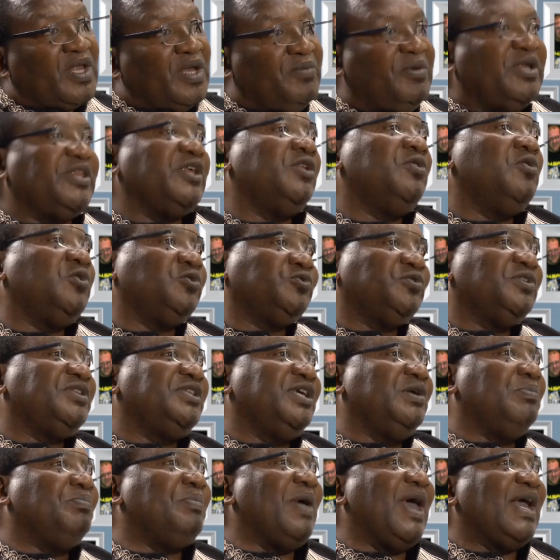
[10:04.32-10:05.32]
But then also
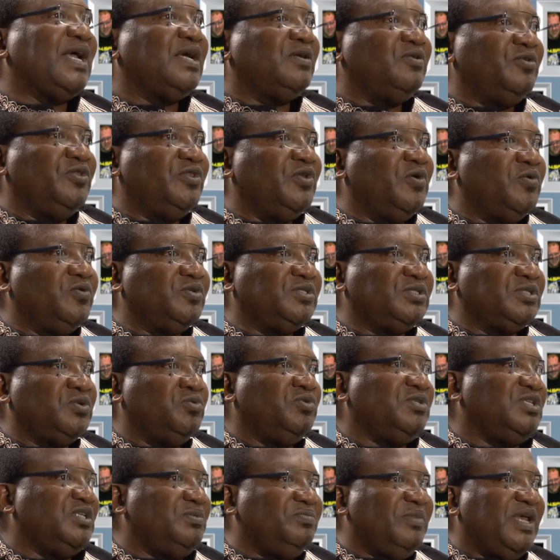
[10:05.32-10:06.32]
think back on those
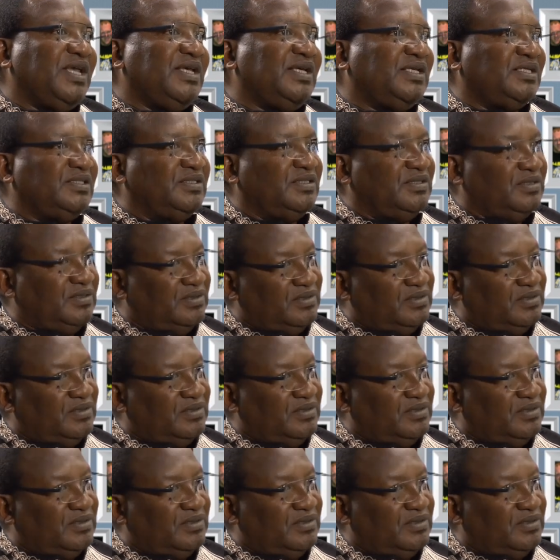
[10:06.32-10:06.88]
who didn't make it.